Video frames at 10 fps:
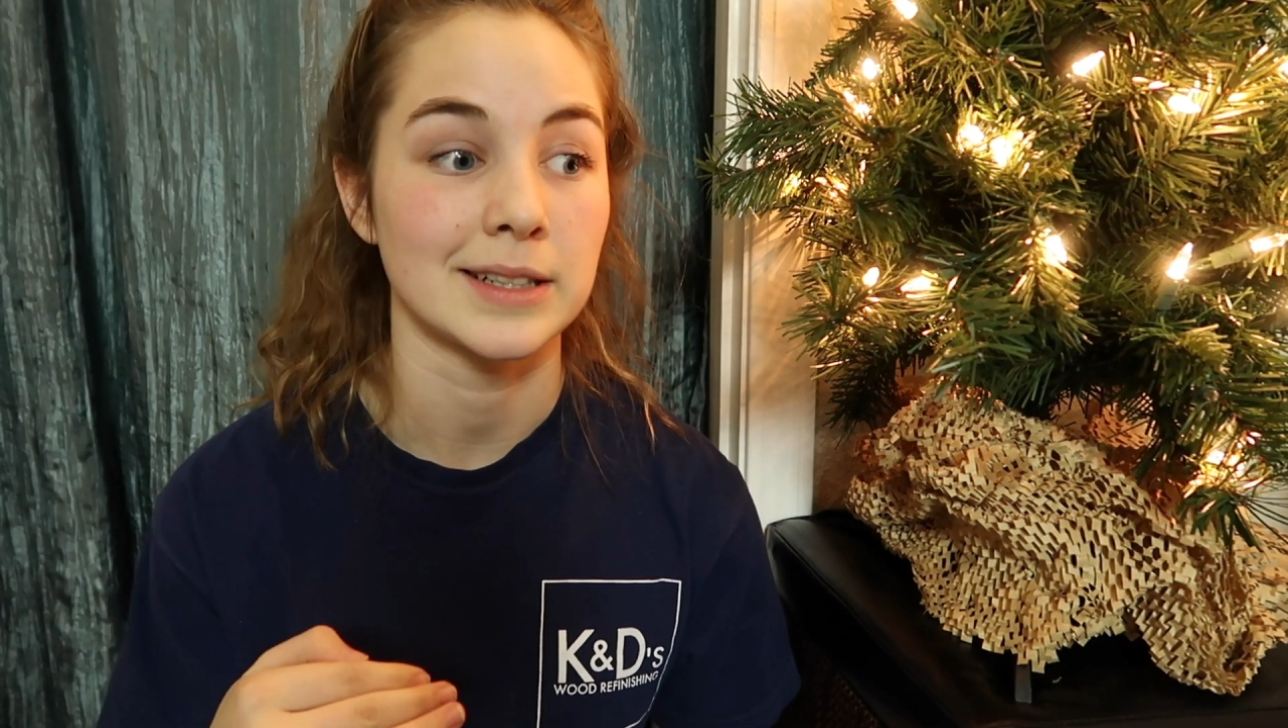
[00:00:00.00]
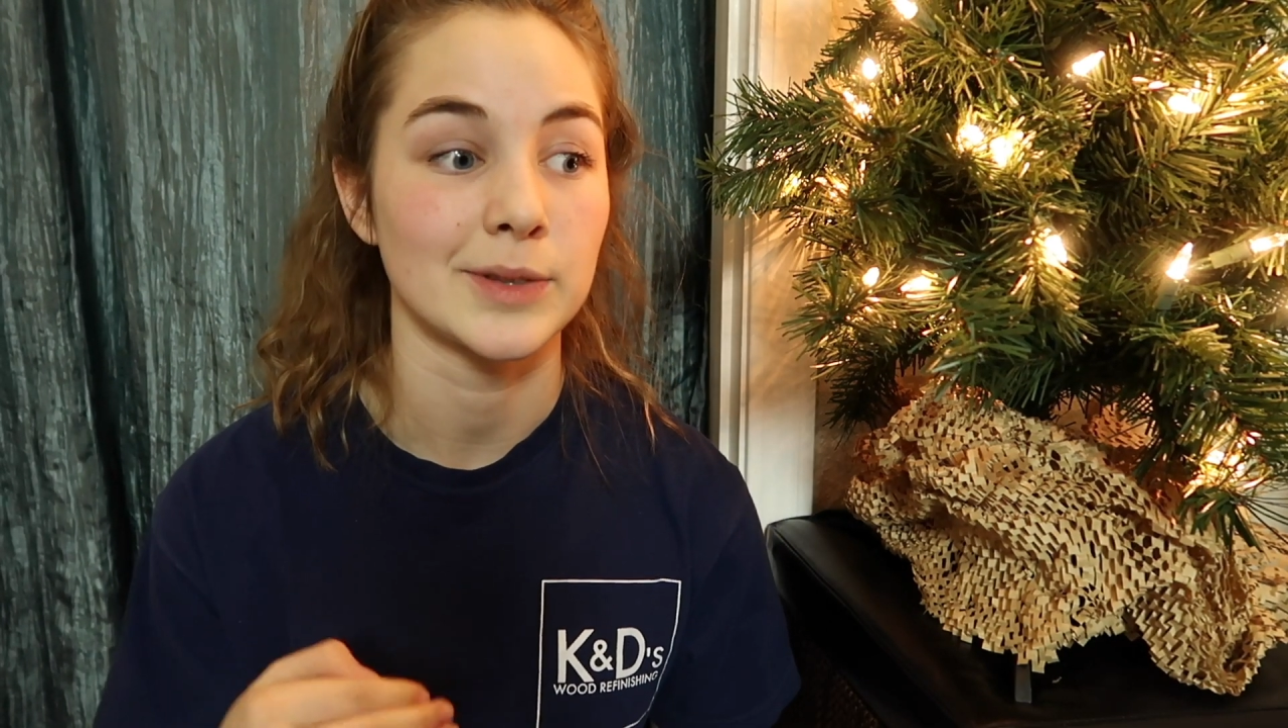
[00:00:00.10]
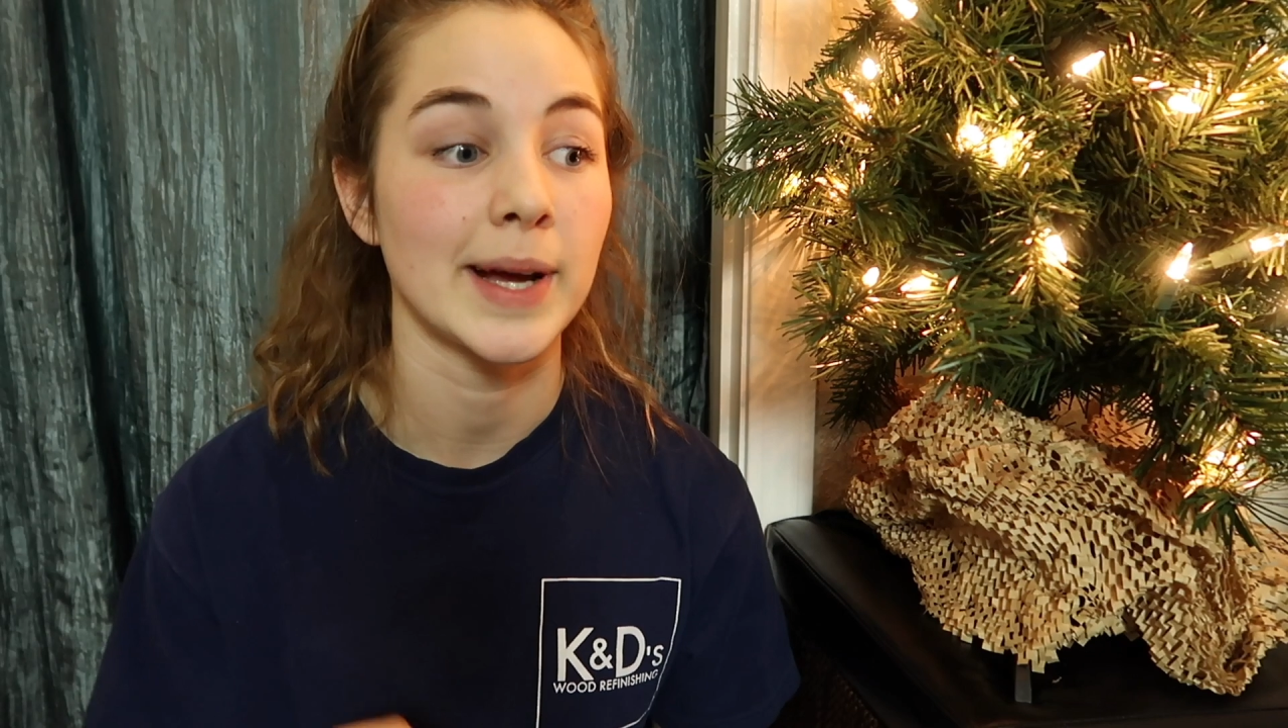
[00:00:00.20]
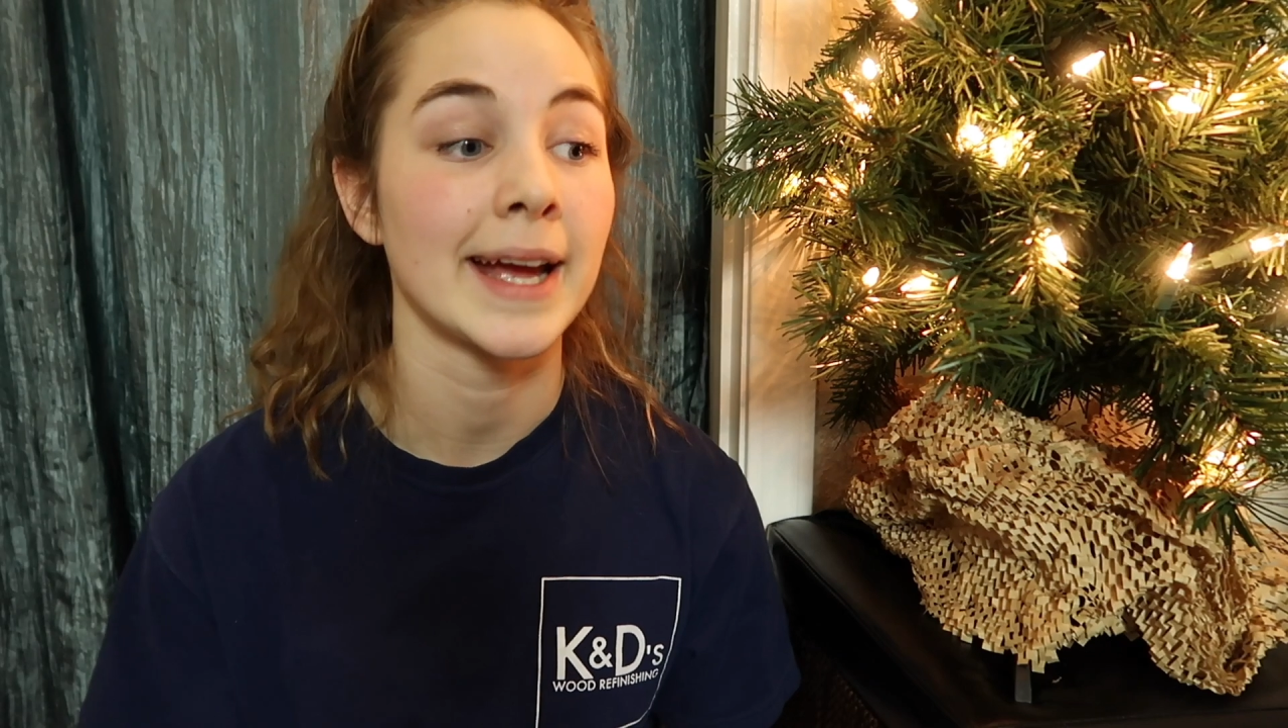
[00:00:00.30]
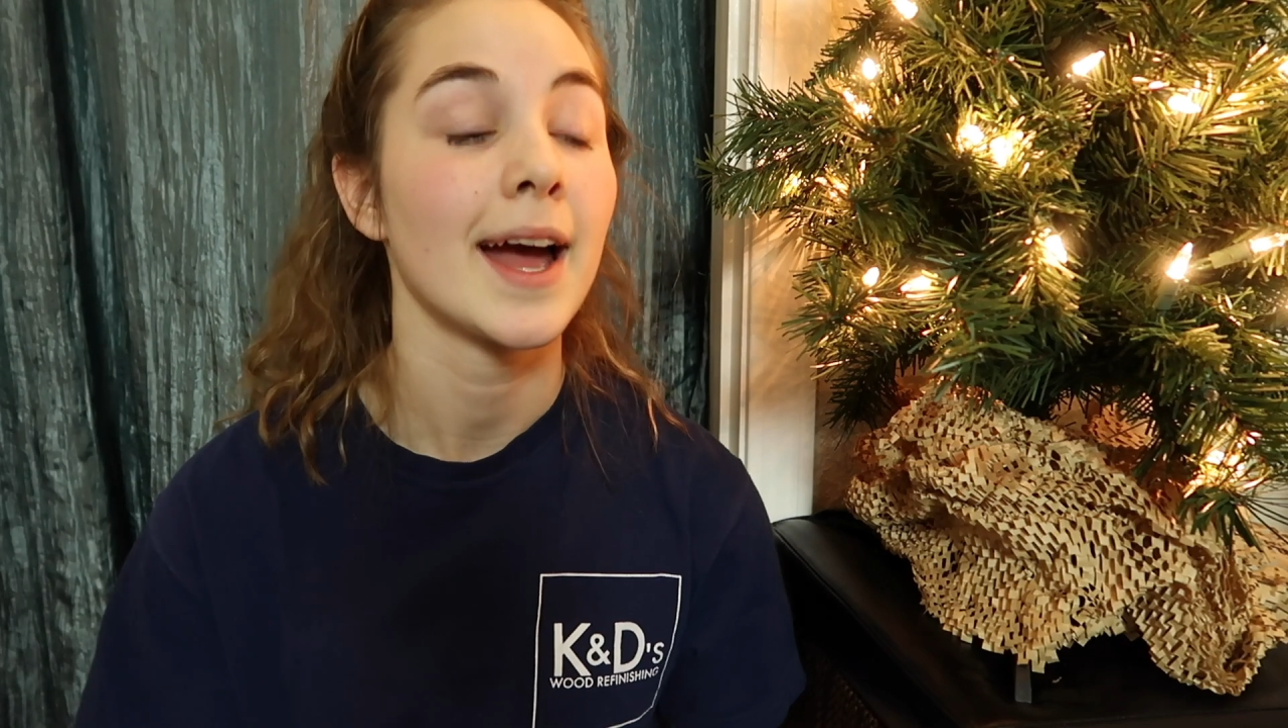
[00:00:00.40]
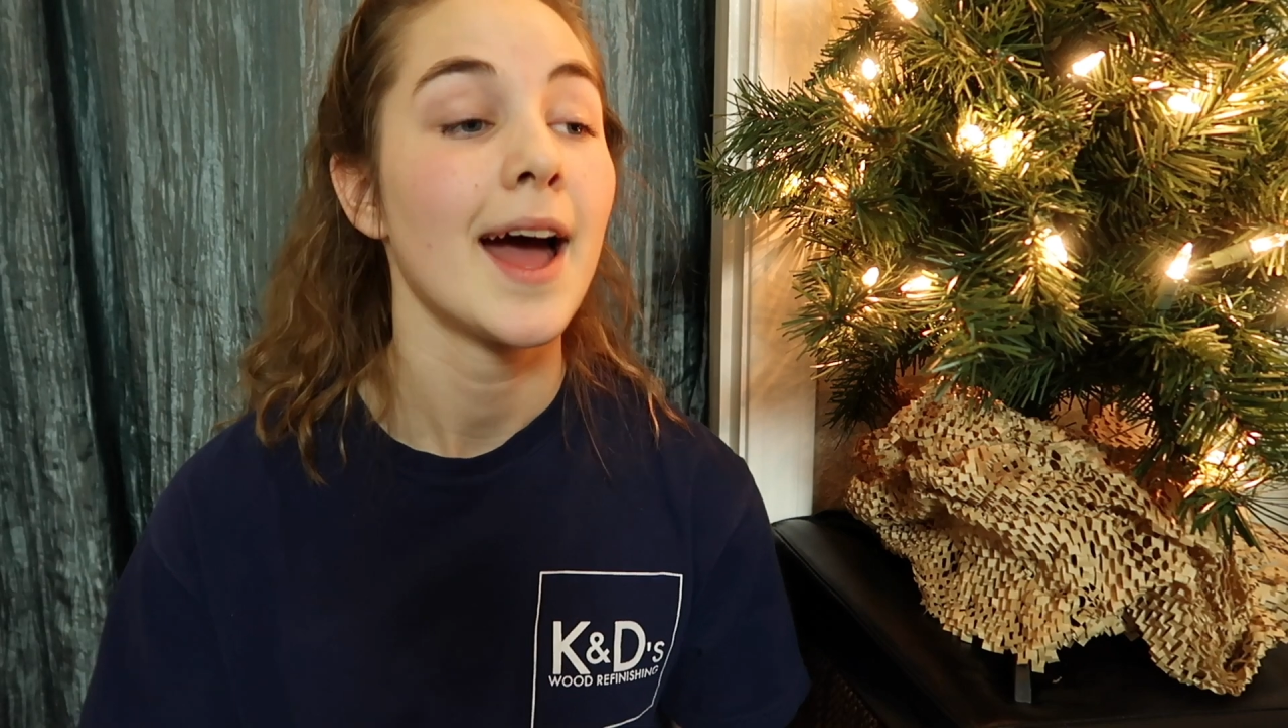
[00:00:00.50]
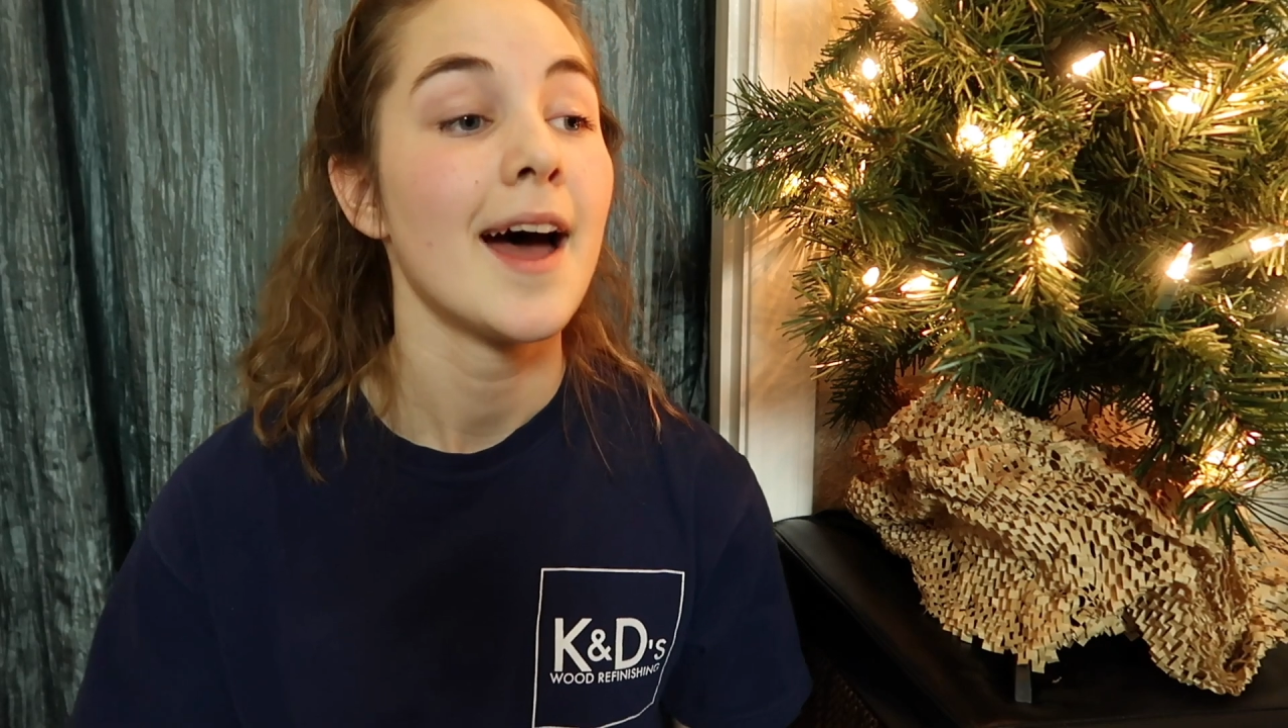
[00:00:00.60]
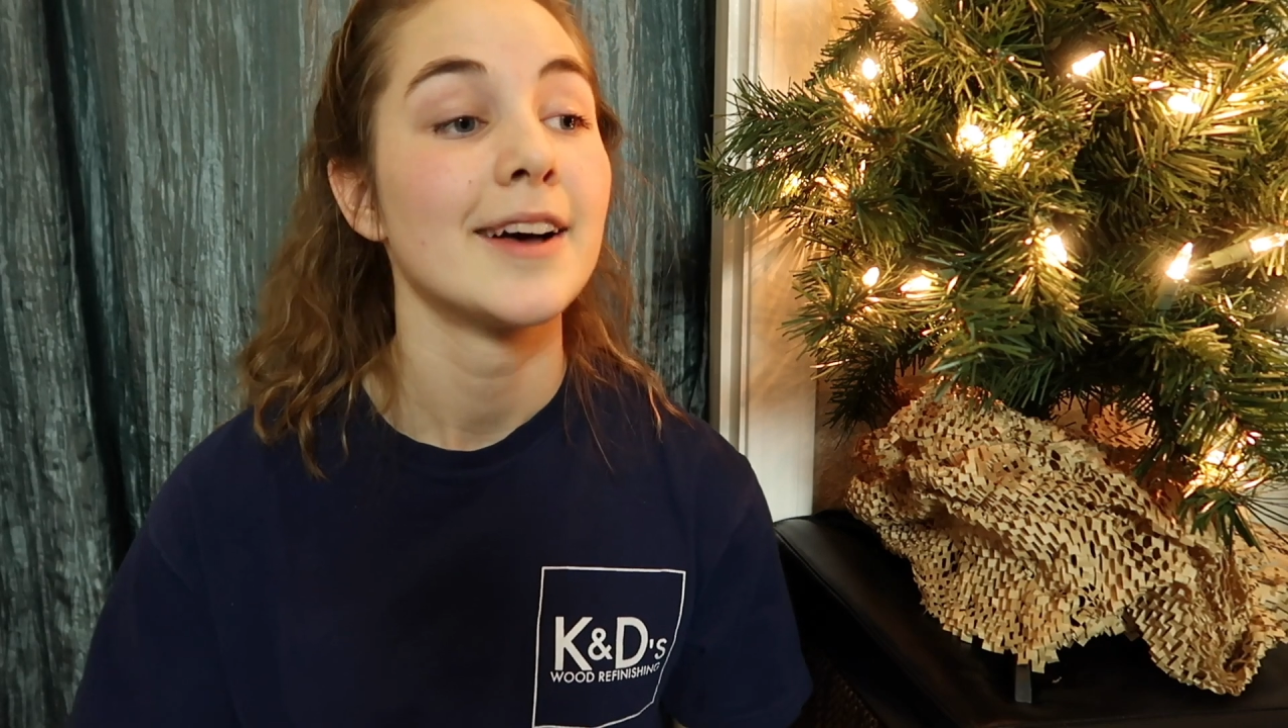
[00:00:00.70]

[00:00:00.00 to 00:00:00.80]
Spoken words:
on the way.